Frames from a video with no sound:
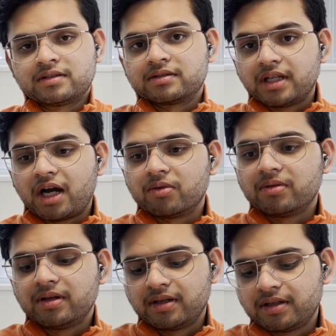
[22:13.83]
Now
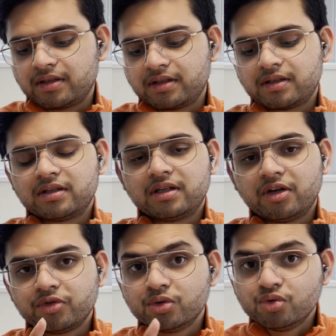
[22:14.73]

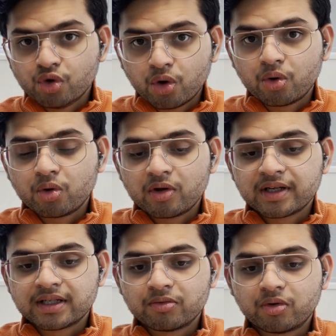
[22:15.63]
you know
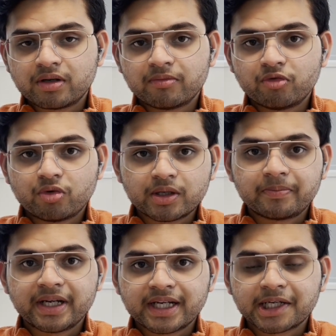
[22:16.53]
what
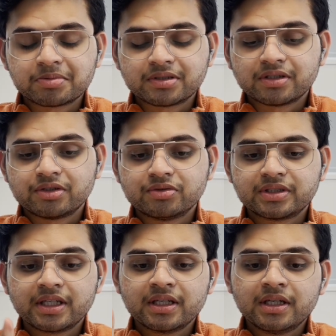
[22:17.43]
break types you're using.